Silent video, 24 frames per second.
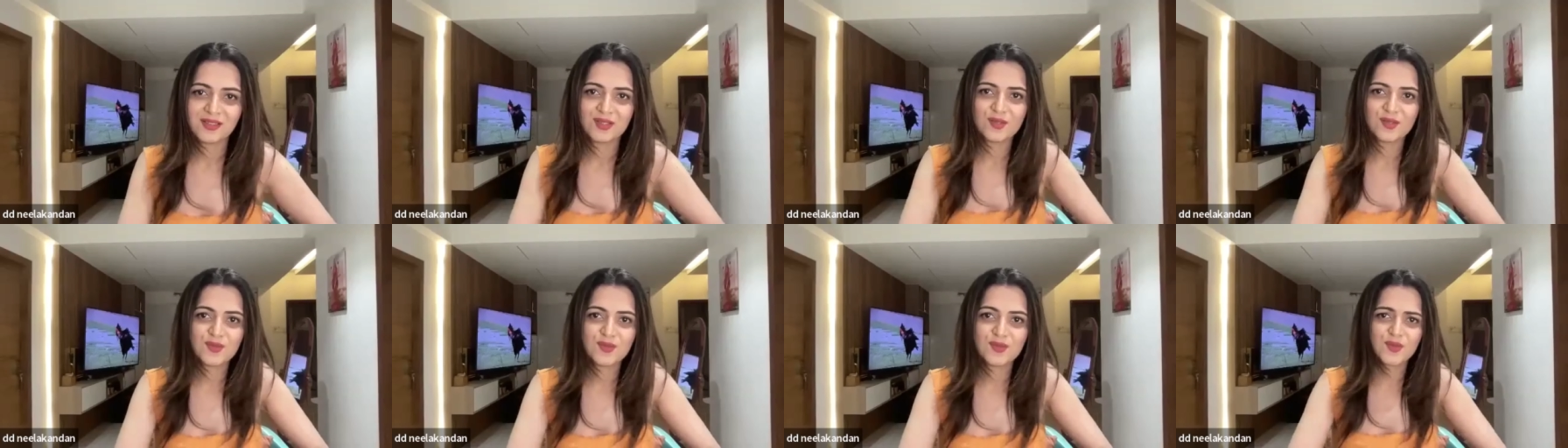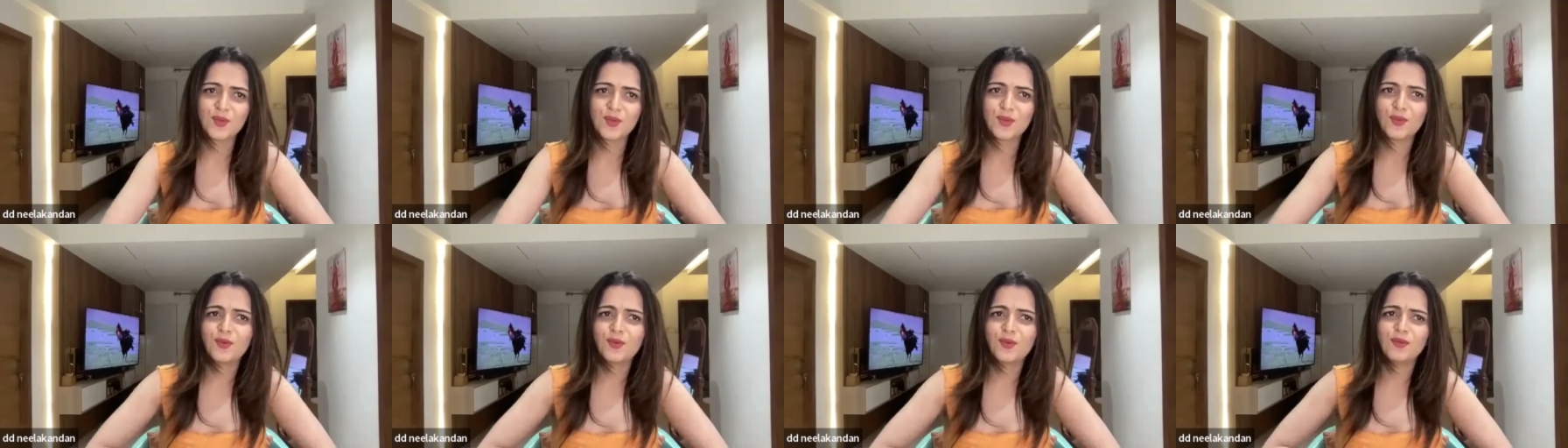
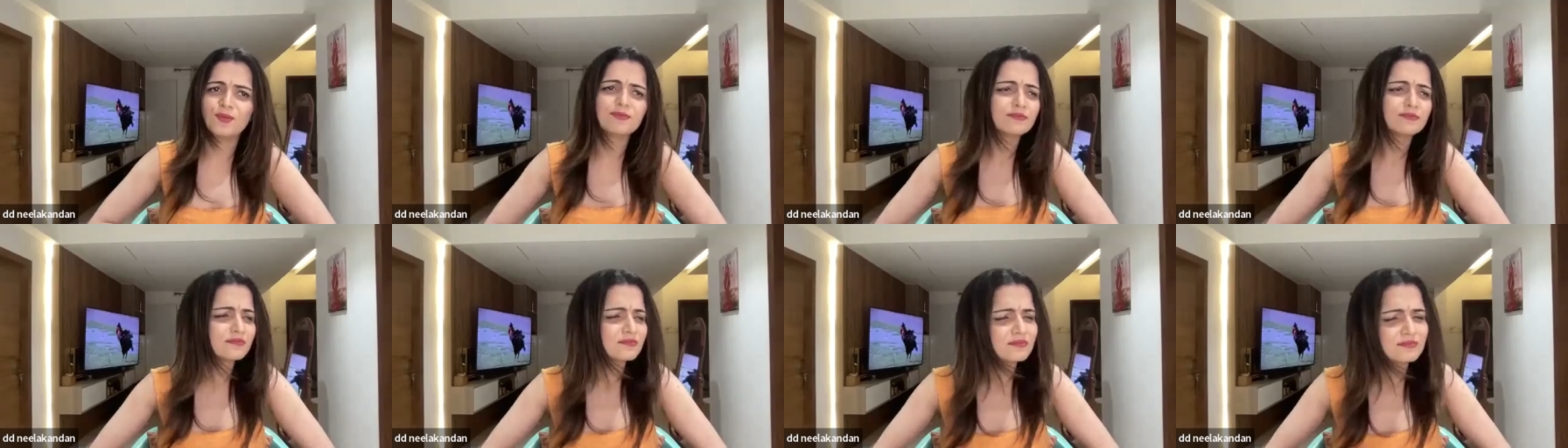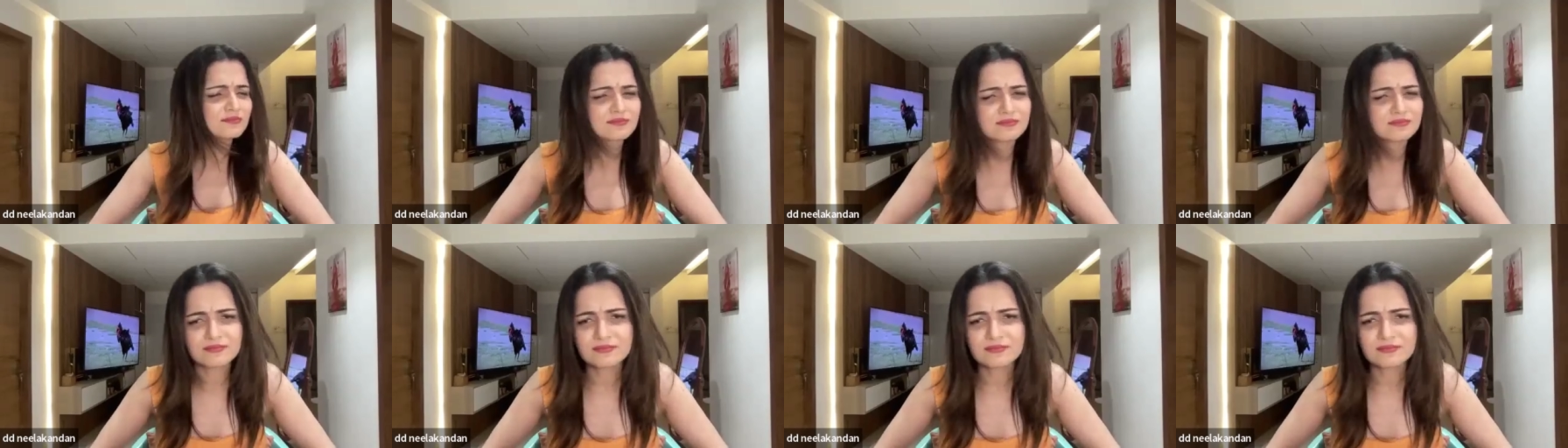So
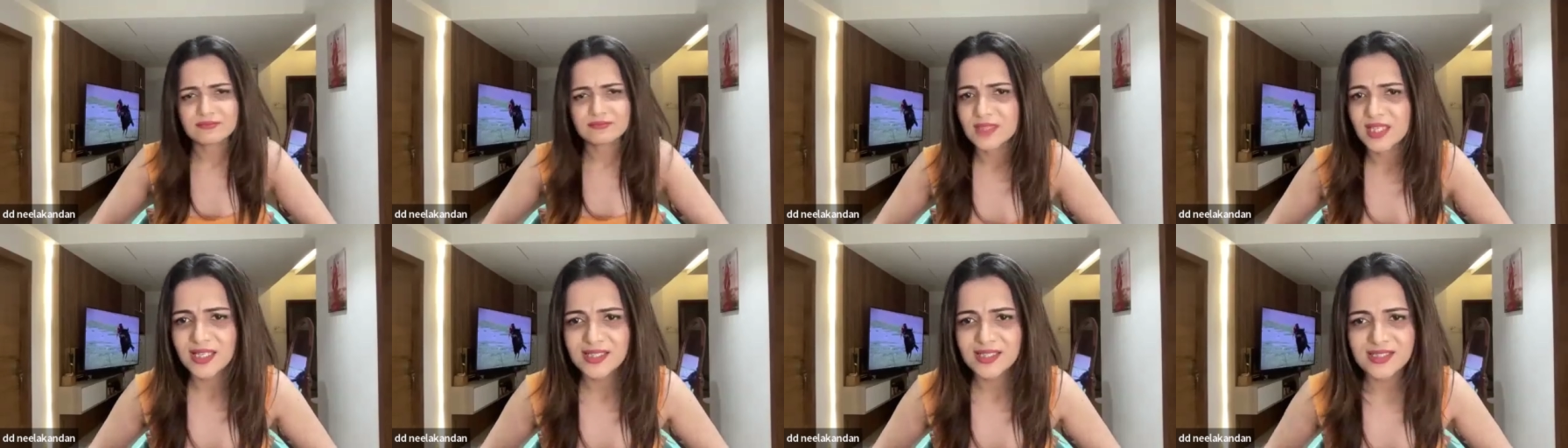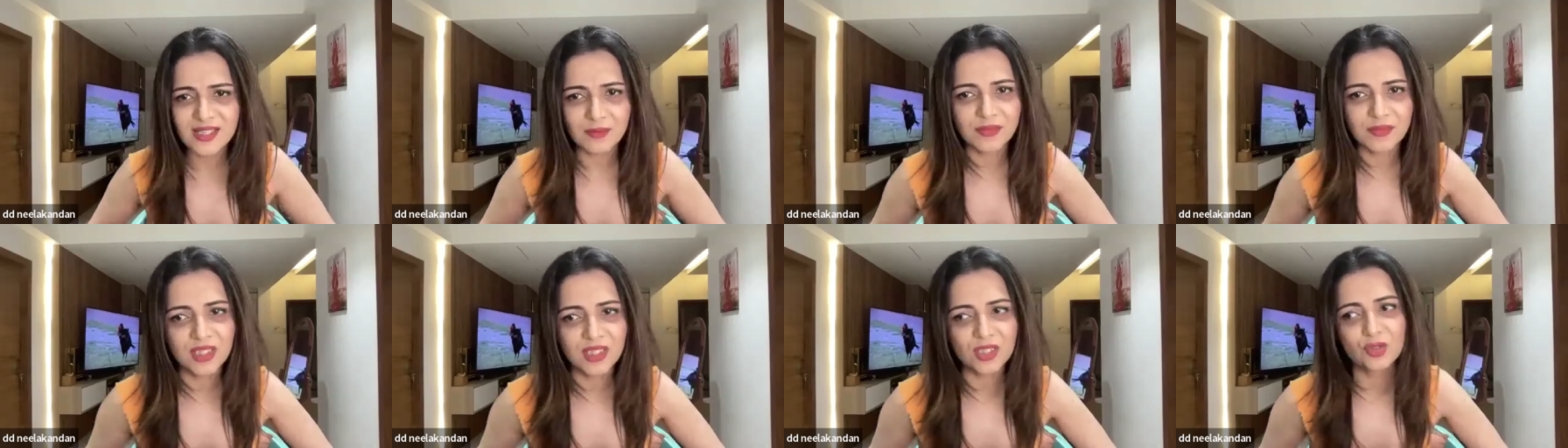
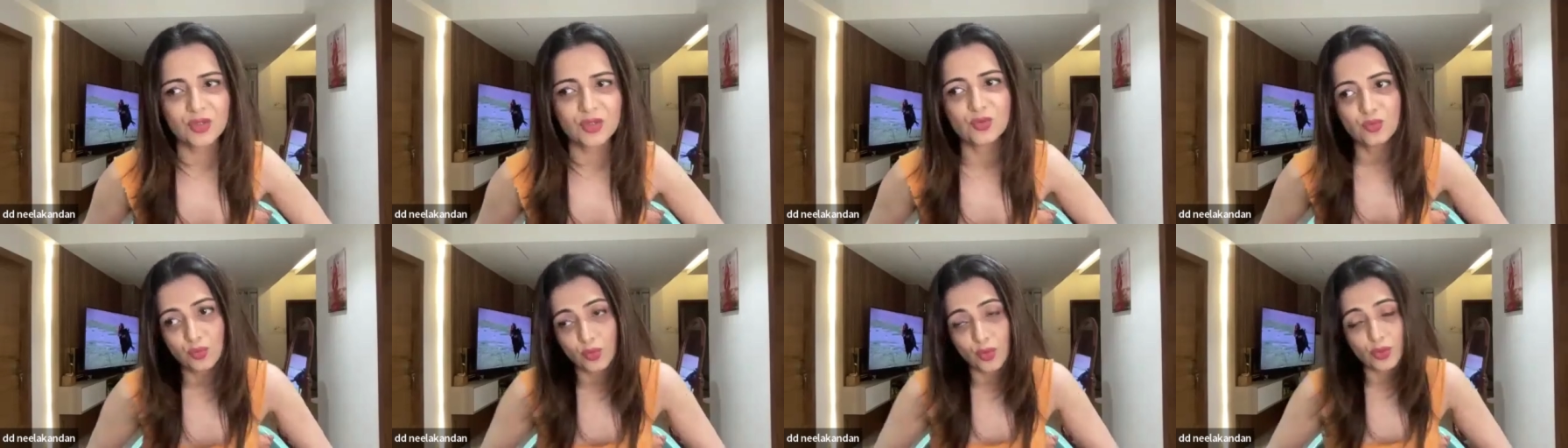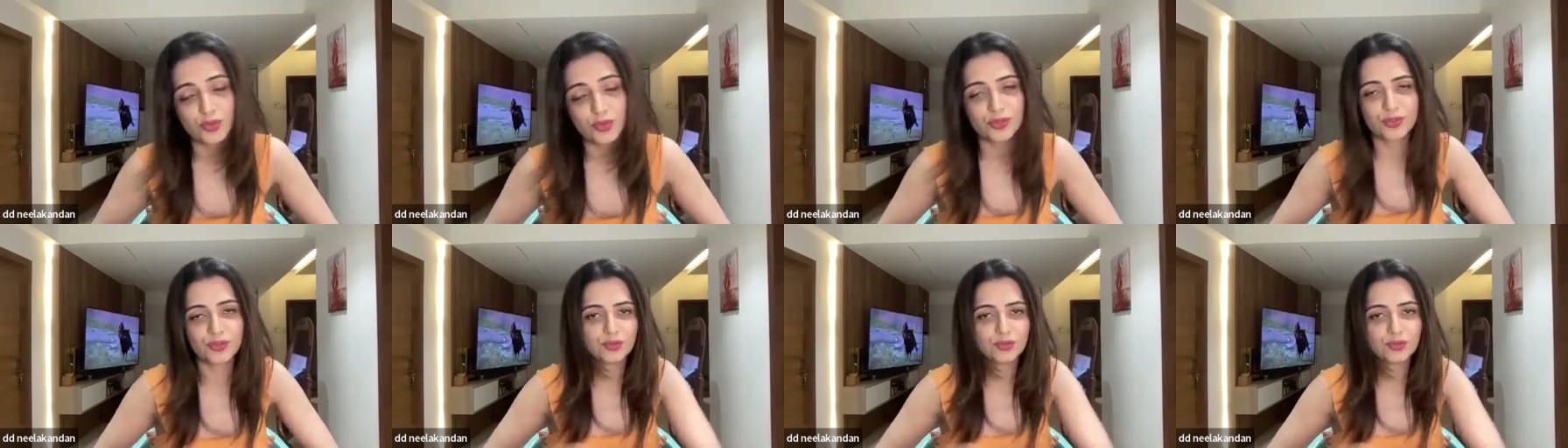it's something you
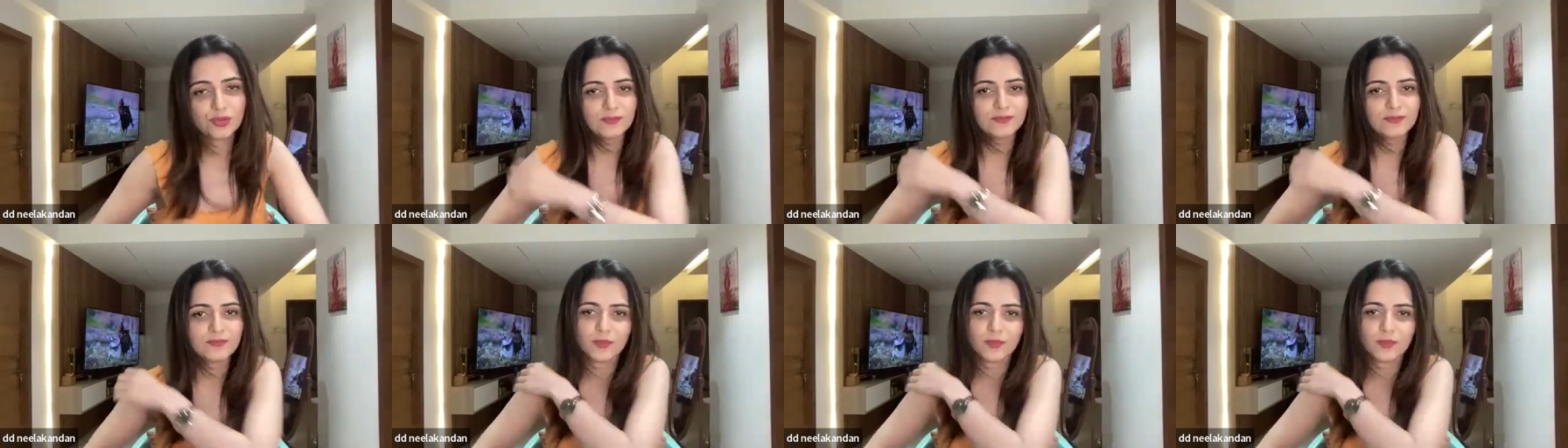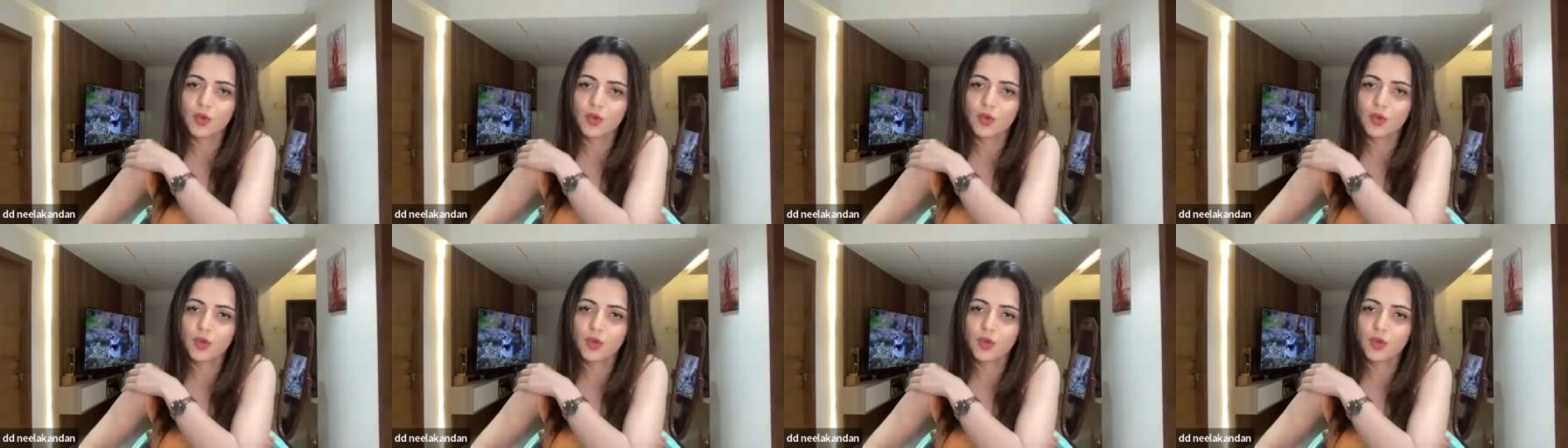want to do